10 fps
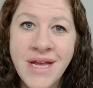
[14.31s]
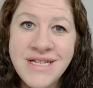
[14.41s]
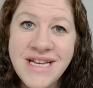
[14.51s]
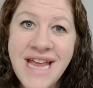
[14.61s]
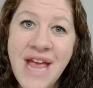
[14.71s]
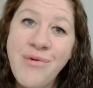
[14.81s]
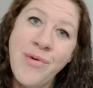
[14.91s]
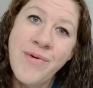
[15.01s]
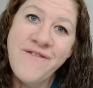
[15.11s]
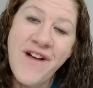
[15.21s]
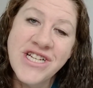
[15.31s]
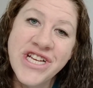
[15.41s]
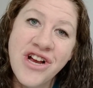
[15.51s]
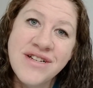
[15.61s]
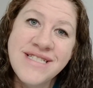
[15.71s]
Today, we're
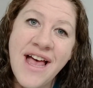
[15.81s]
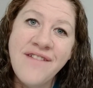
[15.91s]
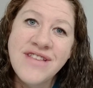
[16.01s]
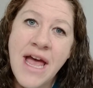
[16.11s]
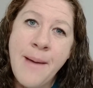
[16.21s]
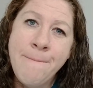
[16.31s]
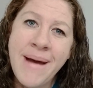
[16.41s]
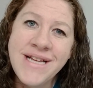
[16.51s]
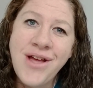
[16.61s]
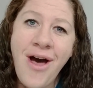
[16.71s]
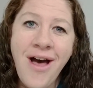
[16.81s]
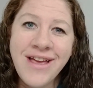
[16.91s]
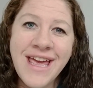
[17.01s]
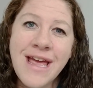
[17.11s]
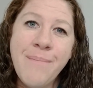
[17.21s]
refreshing ourselves by
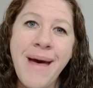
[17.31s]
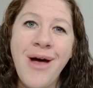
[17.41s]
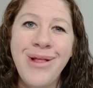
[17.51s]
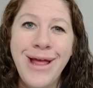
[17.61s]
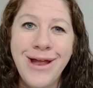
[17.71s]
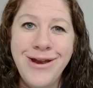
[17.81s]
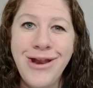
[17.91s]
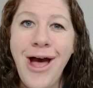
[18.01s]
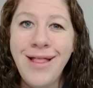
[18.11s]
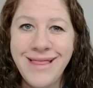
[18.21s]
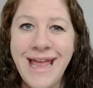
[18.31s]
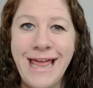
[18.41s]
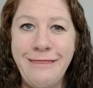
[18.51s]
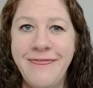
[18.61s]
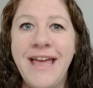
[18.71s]
talking about not
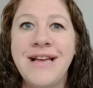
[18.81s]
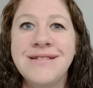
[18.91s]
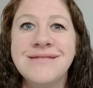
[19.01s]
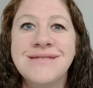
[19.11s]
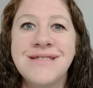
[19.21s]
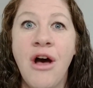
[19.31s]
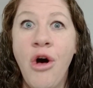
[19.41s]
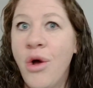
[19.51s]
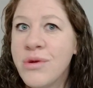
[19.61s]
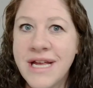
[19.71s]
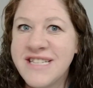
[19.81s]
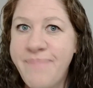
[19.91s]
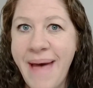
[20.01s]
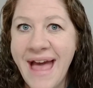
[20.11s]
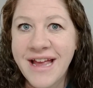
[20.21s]
letting things hold us
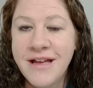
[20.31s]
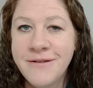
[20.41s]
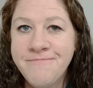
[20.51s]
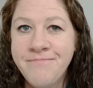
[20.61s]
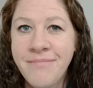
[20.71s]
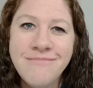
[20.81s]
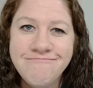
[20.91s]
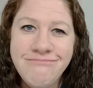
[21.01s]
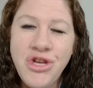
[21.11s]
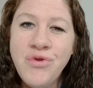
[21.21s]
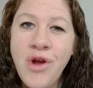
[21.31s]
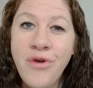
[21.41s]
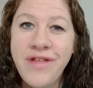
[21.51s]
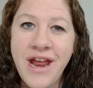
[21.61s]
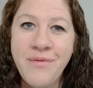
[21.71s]
back. You know
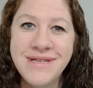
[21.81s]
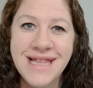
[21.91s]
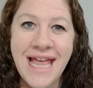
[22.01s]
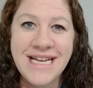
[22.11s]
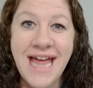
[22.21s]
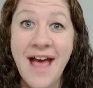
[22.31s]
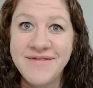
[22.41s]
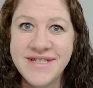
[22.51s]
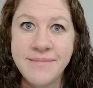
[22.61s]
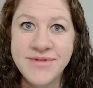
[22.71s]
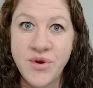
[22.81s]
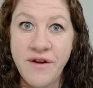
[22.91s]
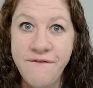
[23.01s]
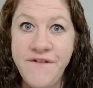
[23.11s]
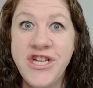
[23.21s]
that I always like to have some sort
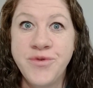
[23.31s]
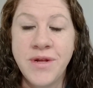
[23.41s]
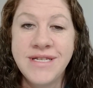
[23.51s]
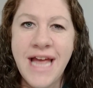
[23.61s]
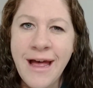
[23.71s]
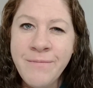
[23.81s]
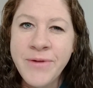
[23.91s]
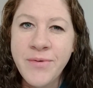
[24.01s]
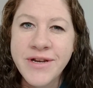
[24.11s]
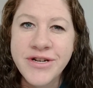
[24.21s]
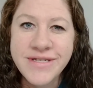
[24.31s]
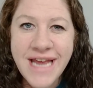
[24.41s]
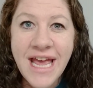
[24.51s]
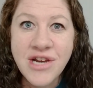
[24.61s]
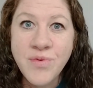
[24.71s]
of visual to help you
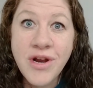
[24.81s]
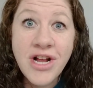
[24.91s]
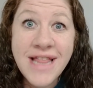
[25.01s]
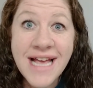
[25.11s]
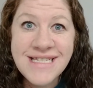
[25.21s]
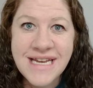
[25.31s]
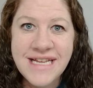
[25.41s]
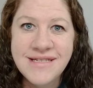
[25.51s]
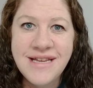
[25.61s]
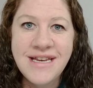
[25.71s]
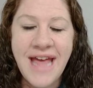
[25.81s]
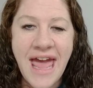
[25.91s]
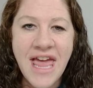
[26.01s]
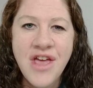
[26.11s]
understand what our lesson is today.